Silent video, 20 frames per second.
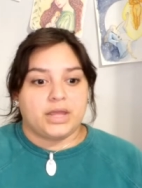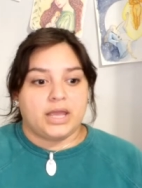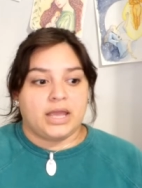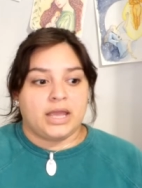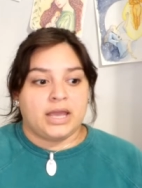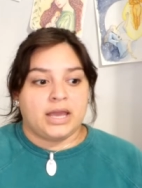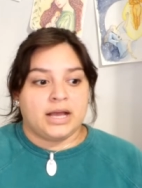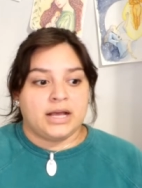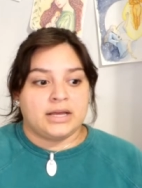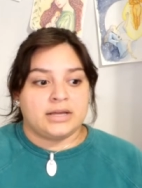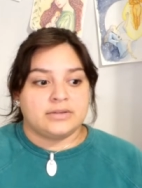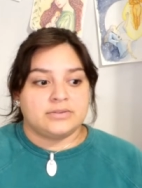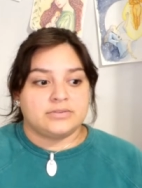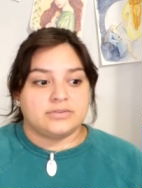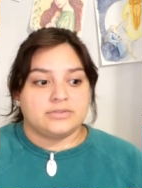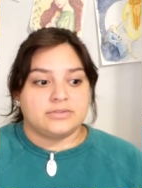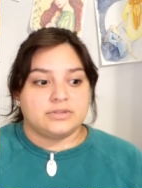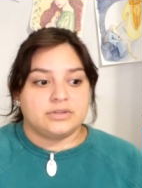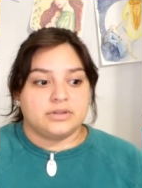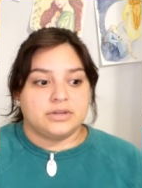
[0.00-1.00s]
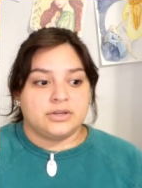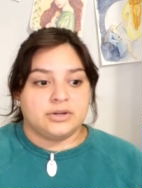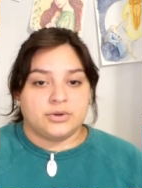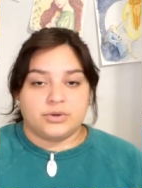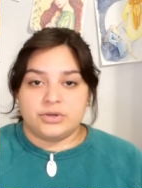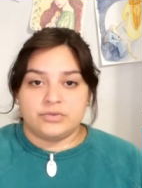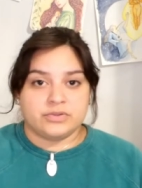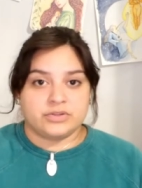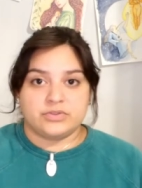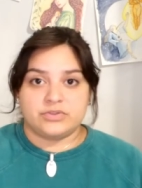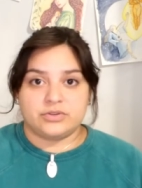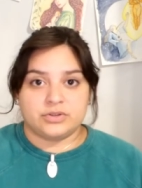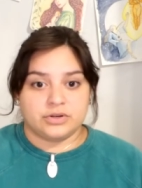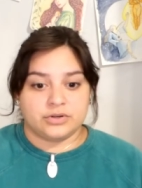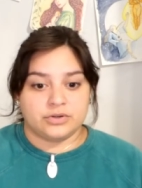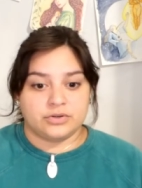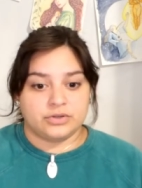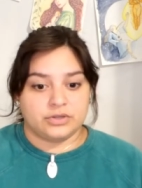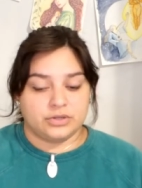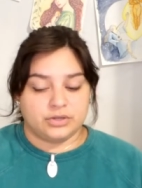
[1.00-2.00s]
And you know, even
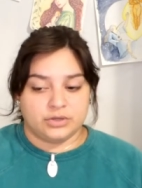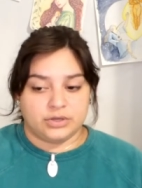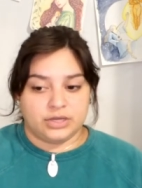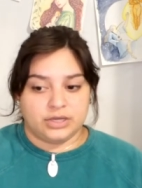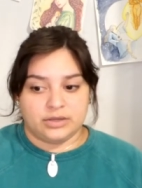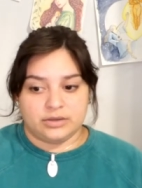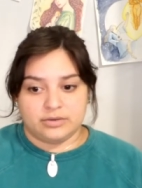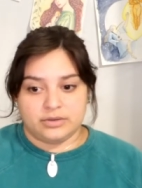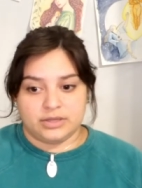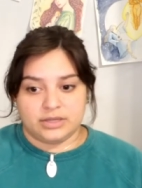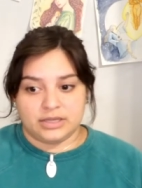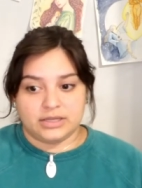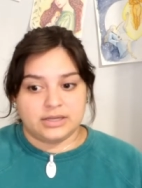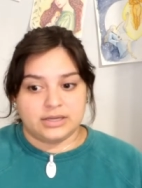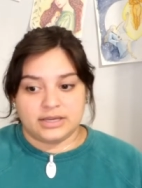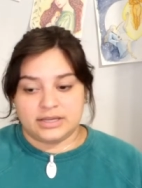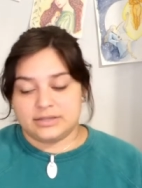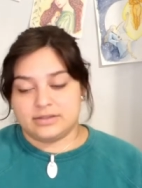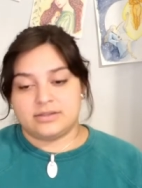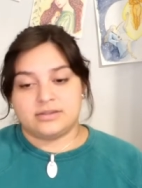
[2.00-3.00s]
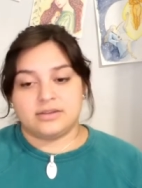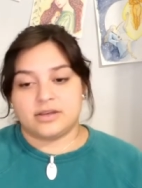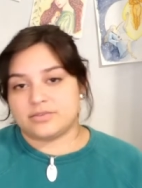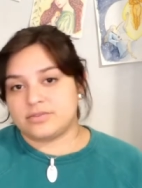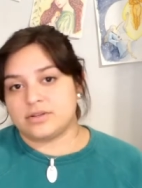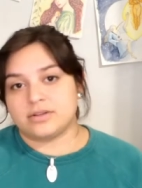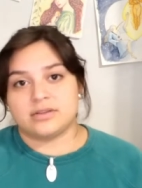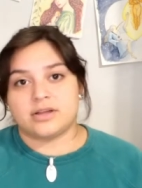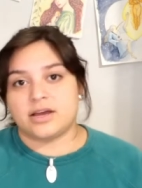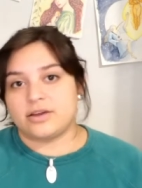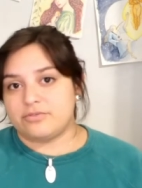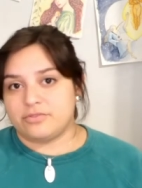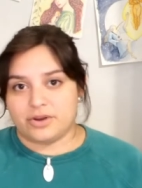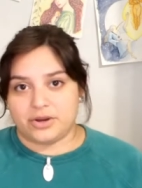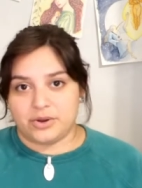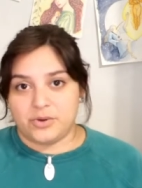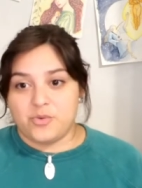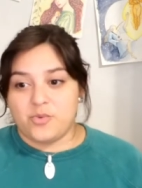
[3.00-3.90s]
still, he doesn't lie very